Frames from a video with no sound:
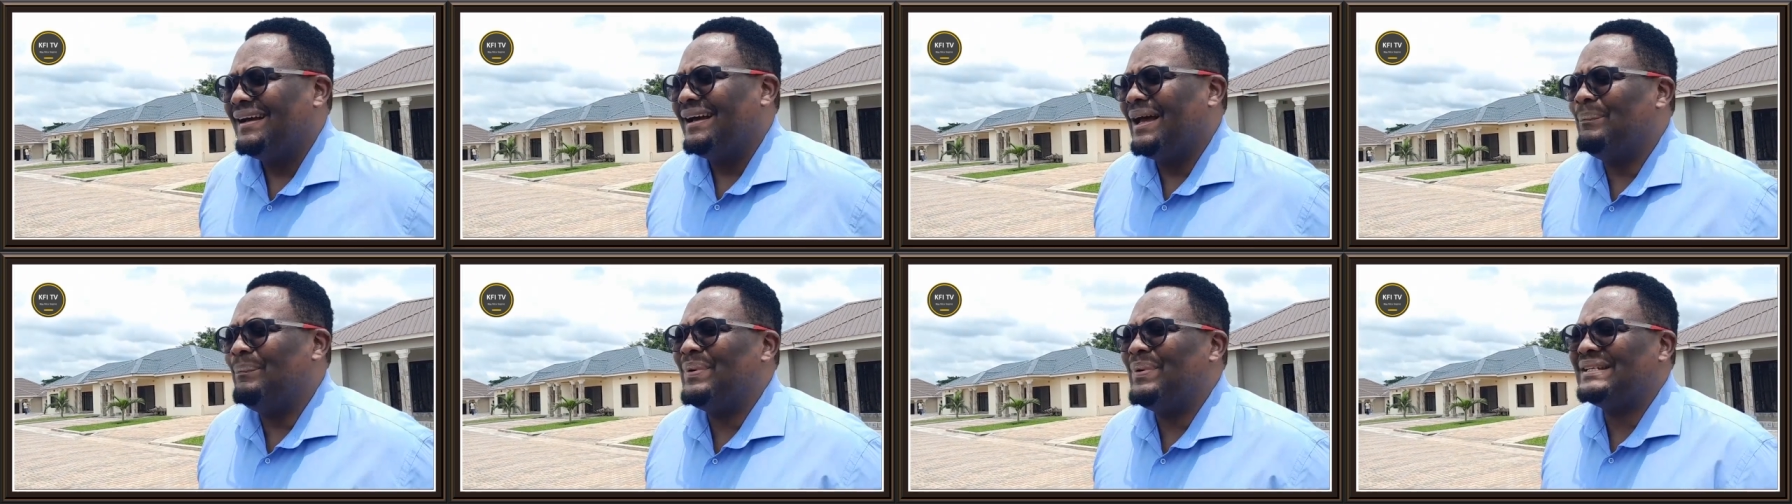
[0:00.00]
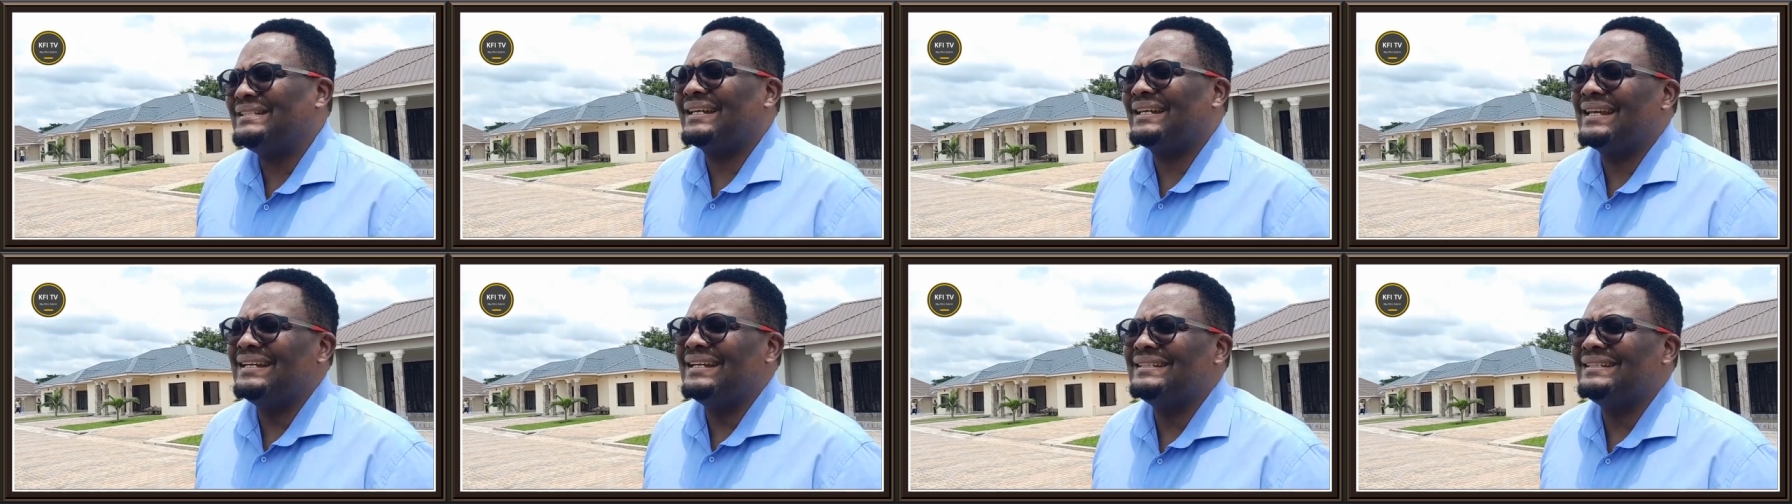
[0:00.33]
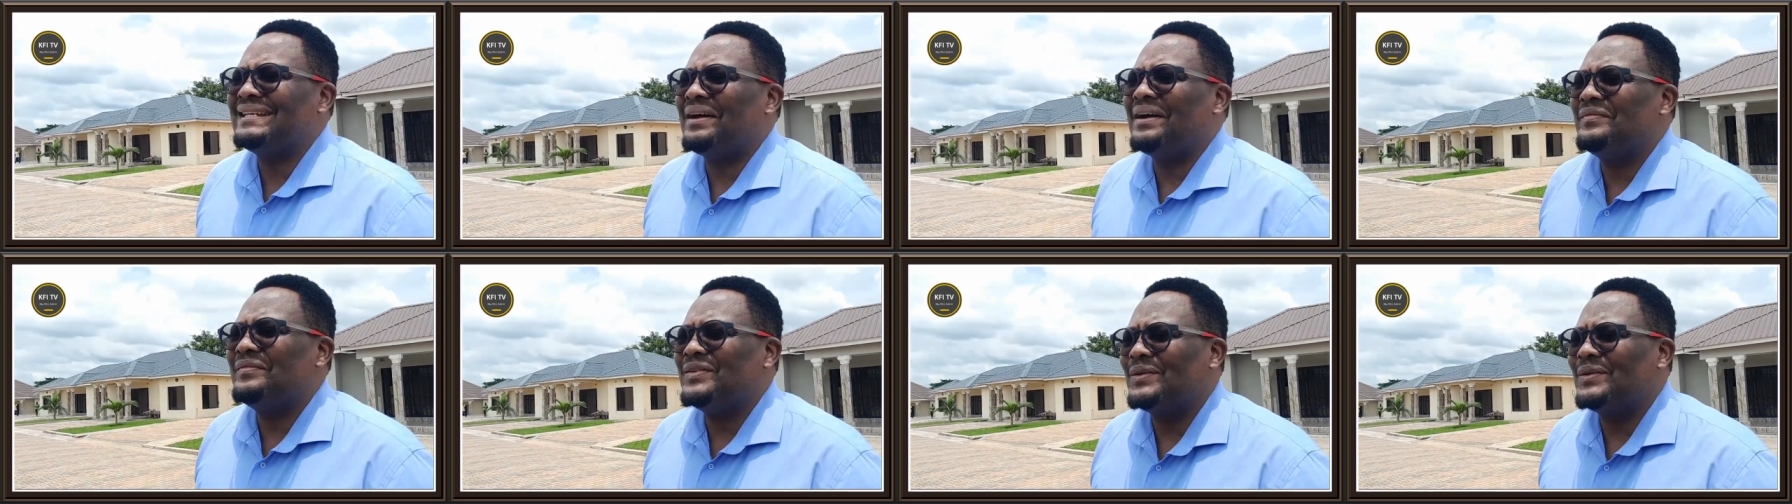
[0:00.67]
a basic
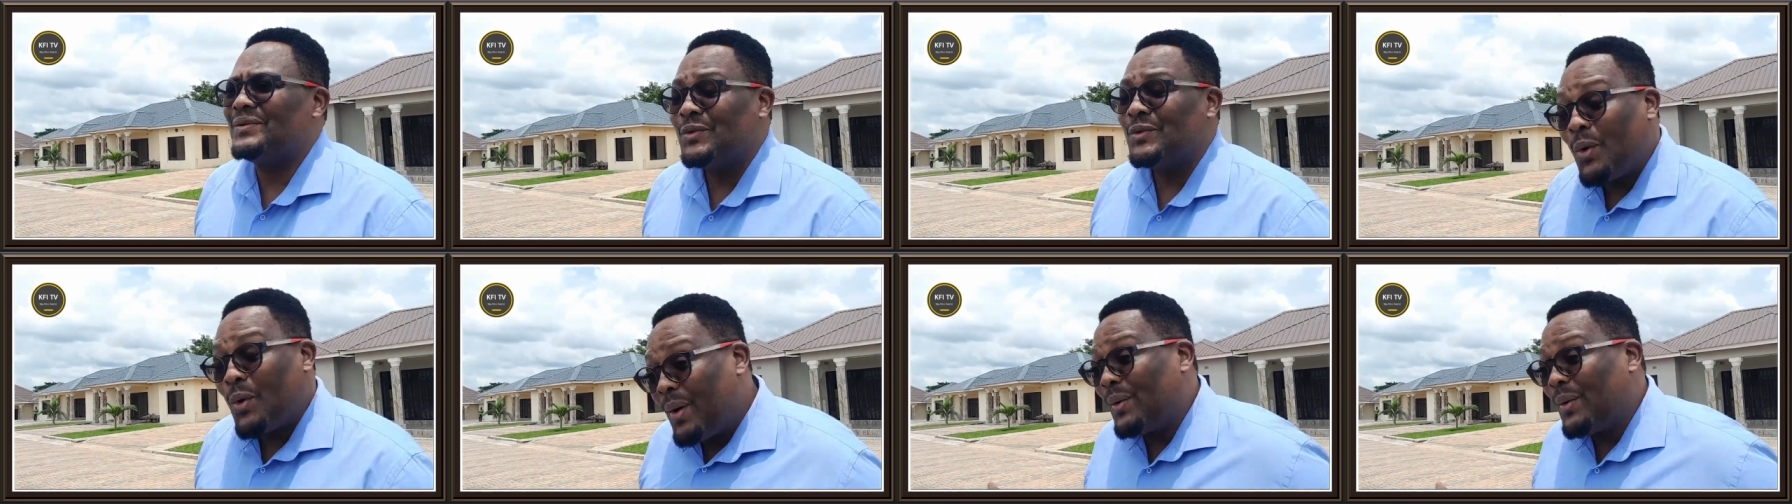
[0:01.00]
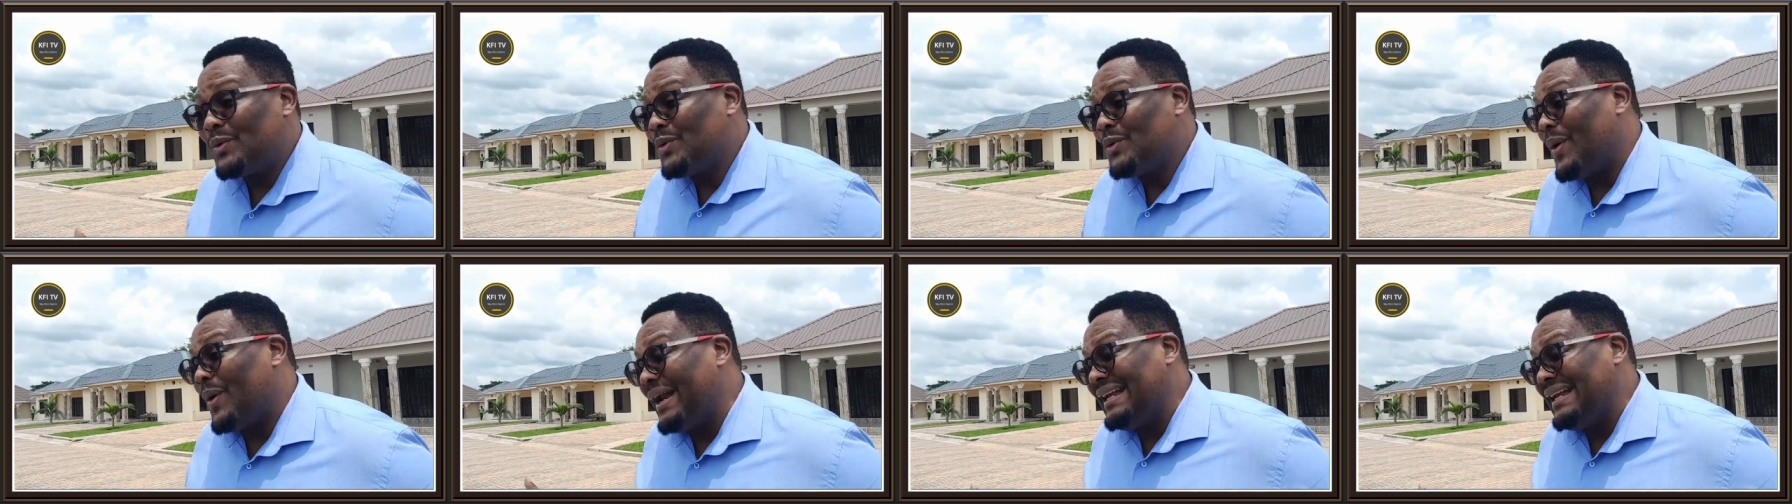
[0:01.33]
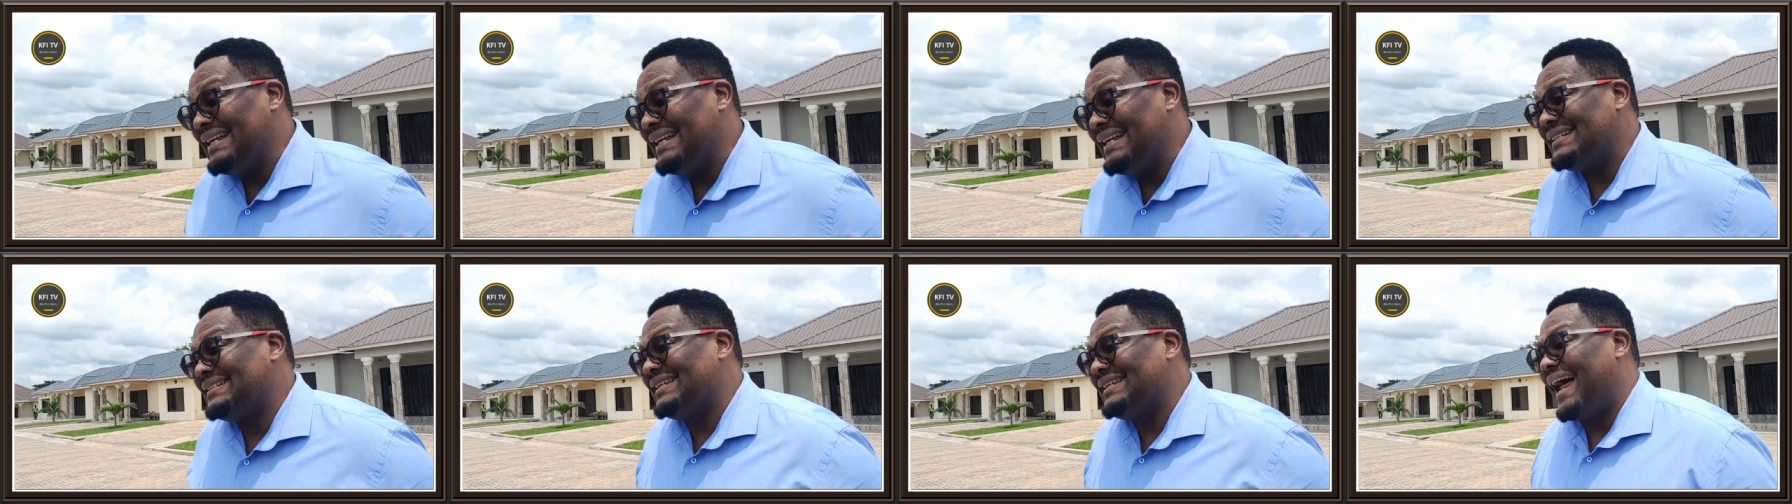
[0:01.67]
interview to, to
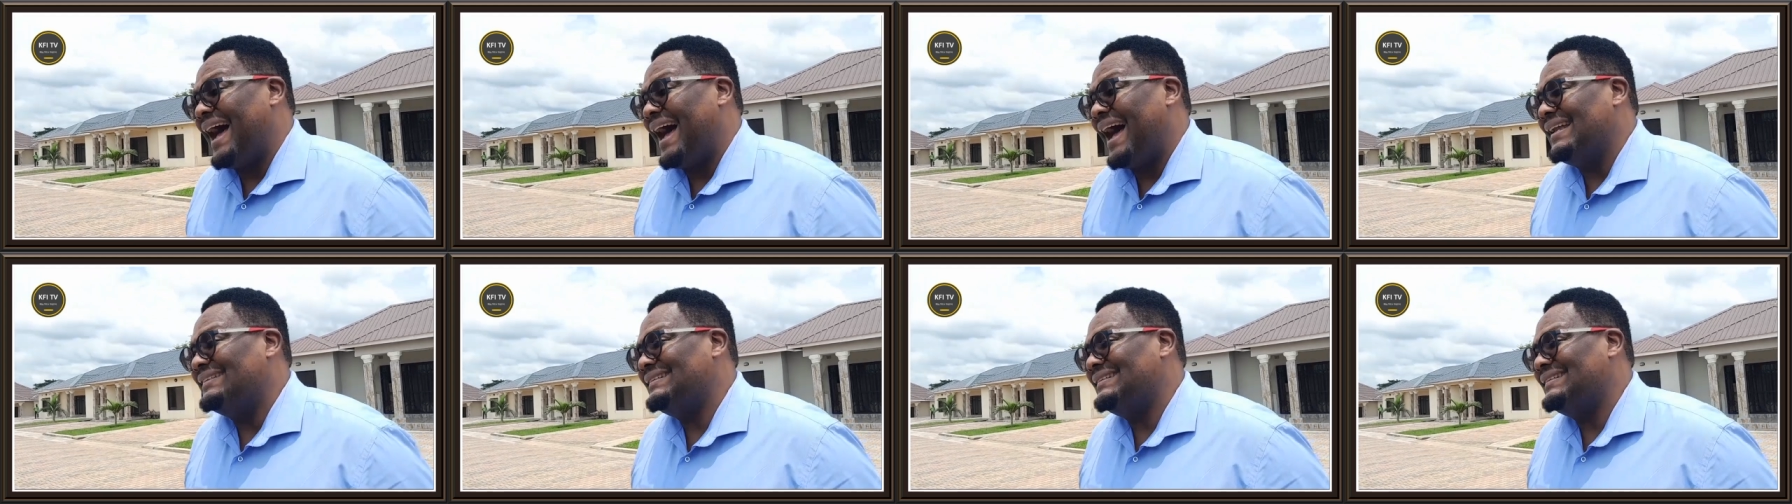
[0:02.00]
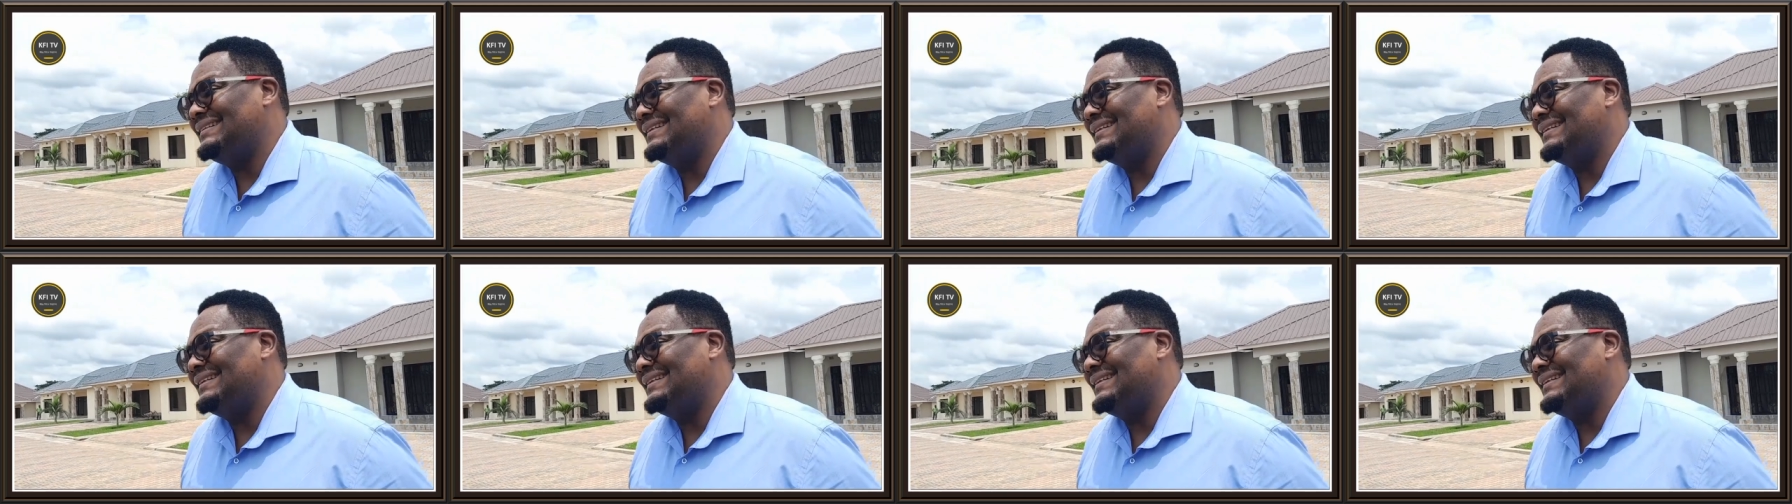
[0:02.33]
understand.